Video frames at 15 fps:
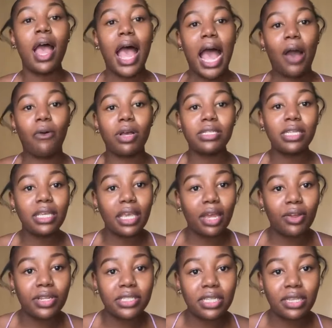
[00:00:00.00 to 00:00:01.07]
I wasn't
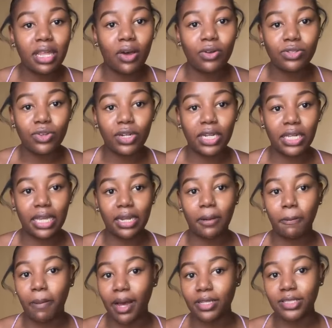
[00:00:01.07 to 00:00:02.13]
guaranteed that I was gonna get a
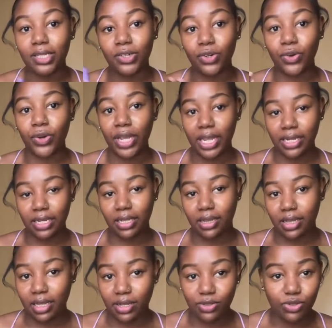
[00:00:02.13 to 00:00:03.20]
bursary or
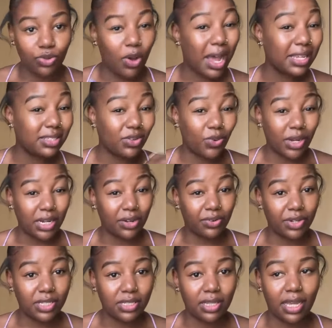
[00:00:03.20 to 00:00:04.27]
anything. So I didn't want to
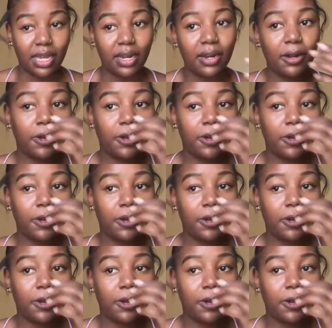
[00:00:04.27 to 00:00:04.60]
risk that.